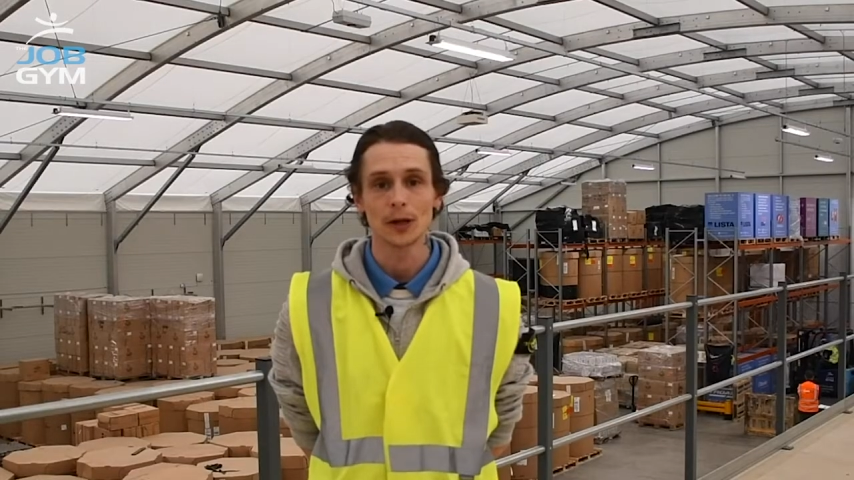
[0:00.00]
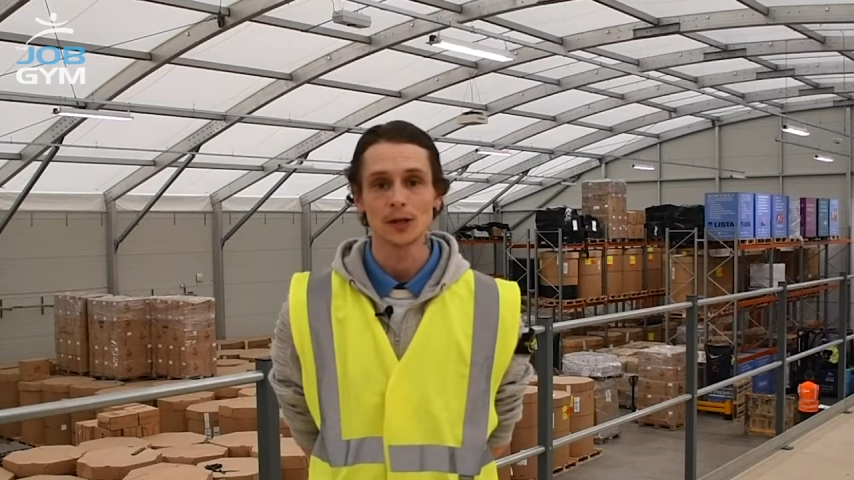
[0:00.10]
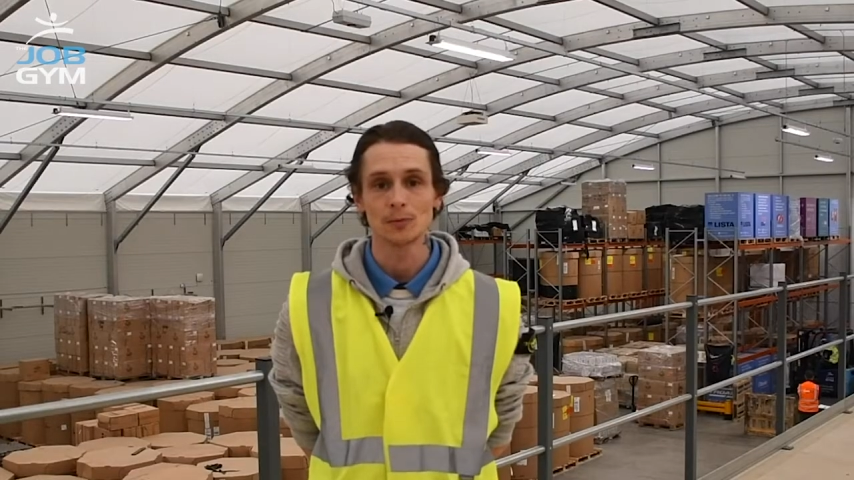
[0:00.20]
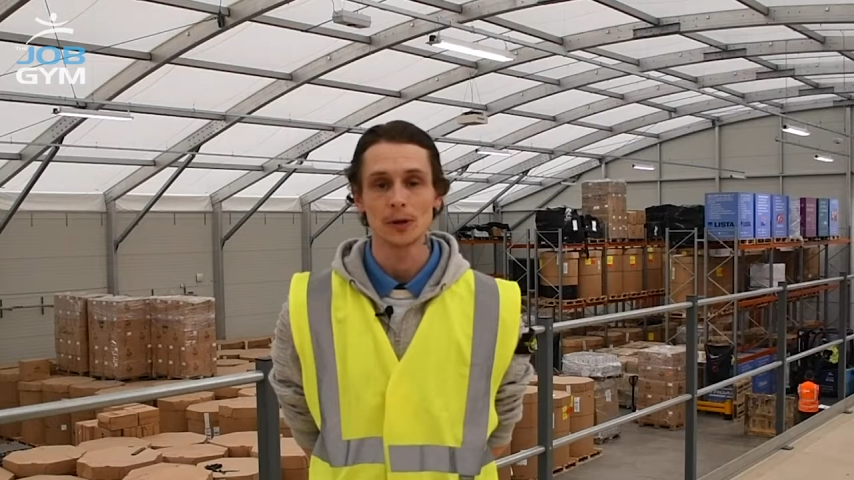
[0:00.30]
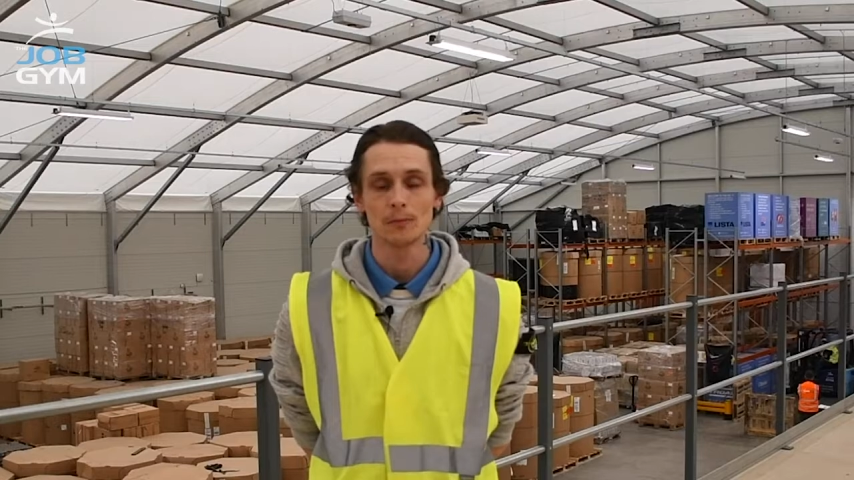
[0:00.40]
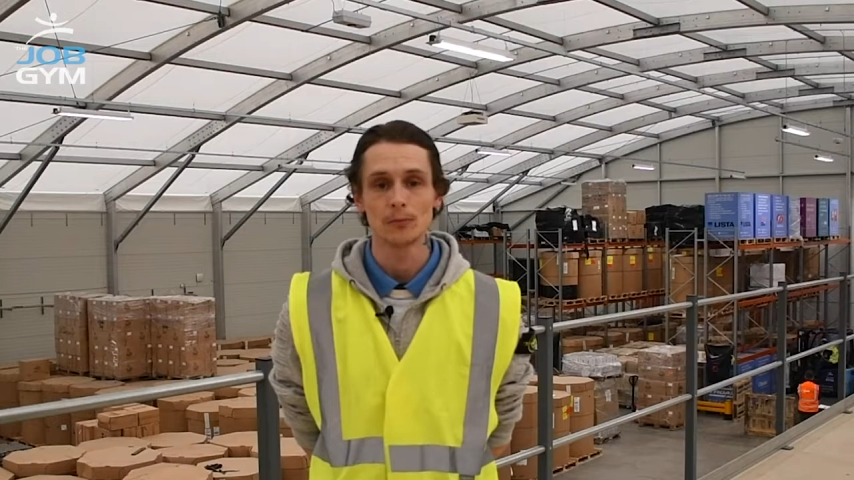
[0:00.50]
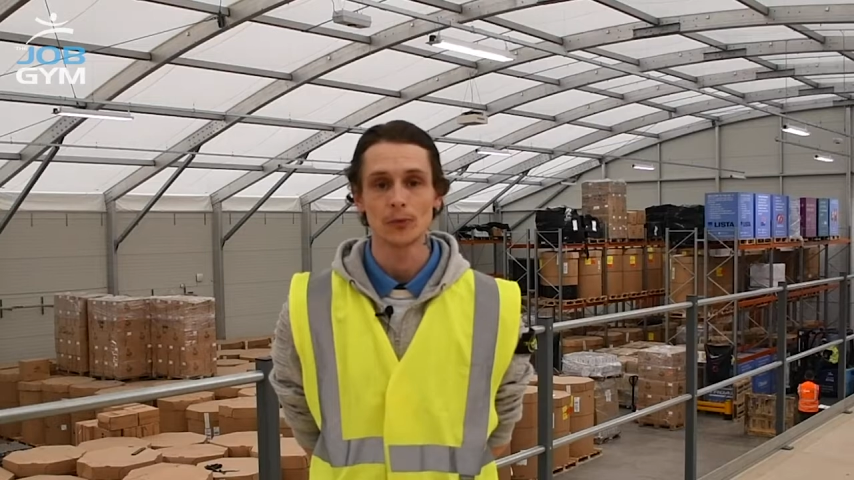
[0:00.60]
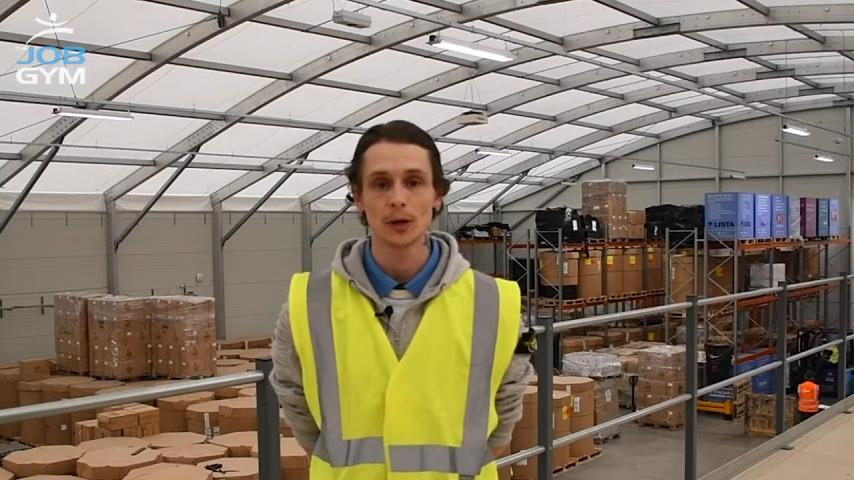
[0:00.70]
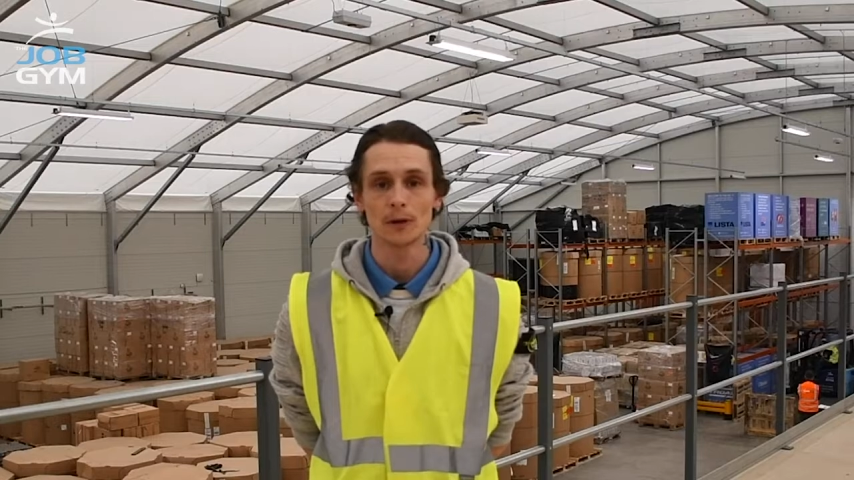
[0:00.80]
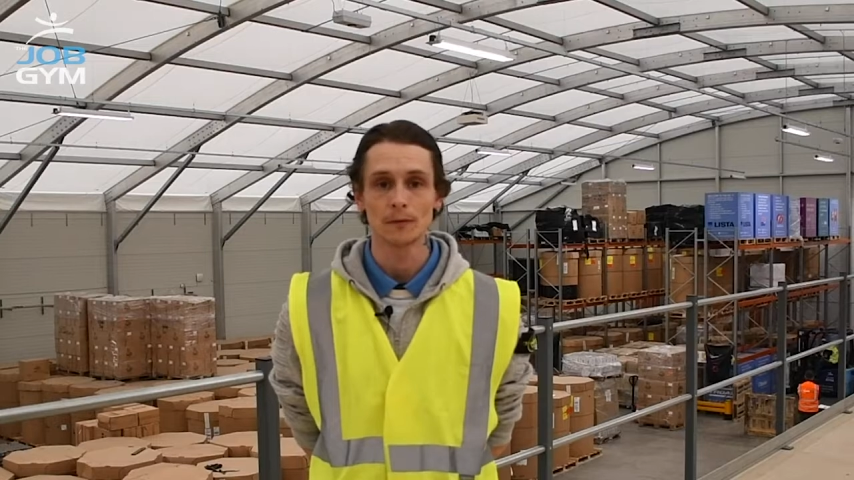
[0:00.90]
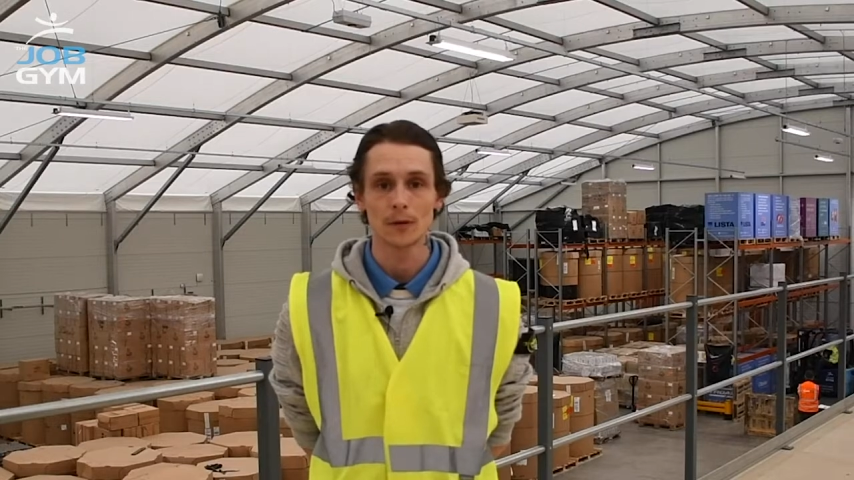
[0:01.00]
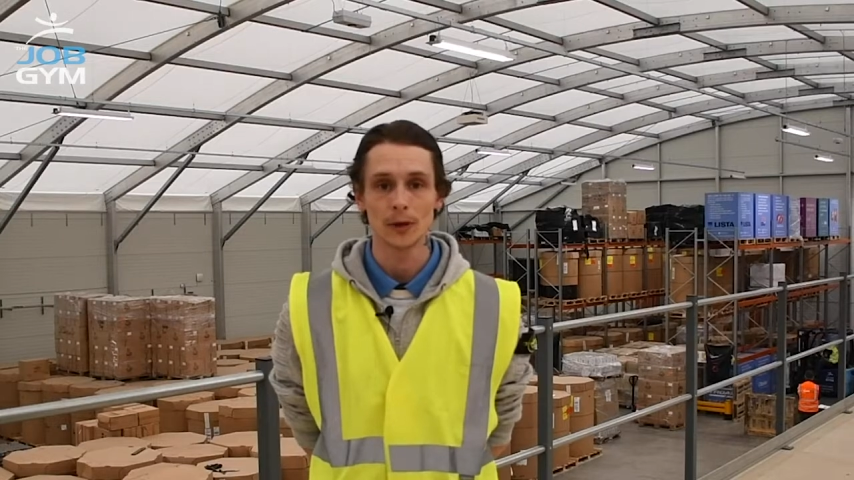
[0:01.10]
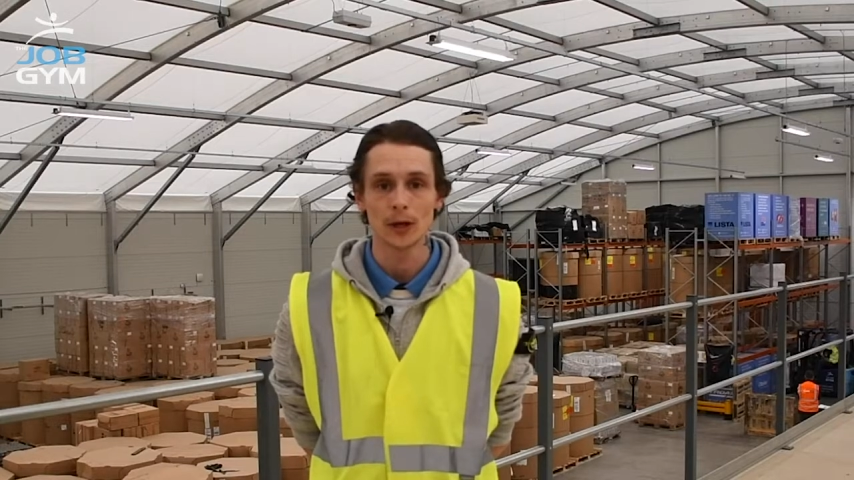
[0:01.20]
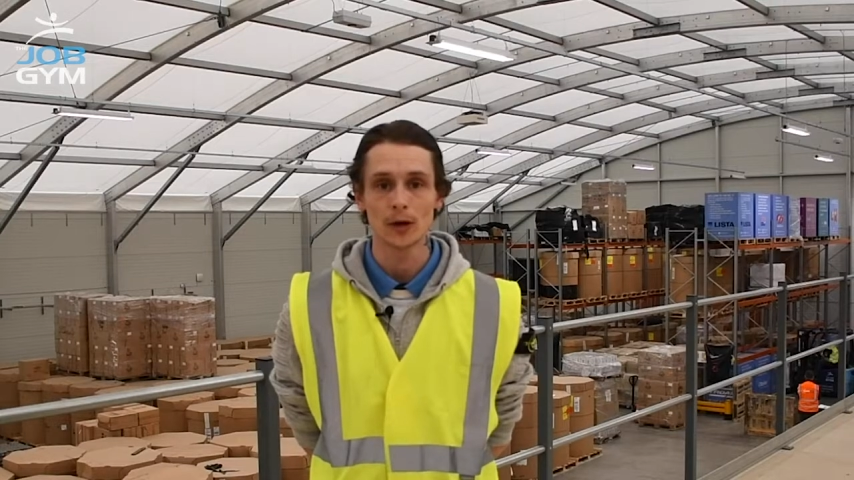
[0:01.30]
It's been brilliant for me,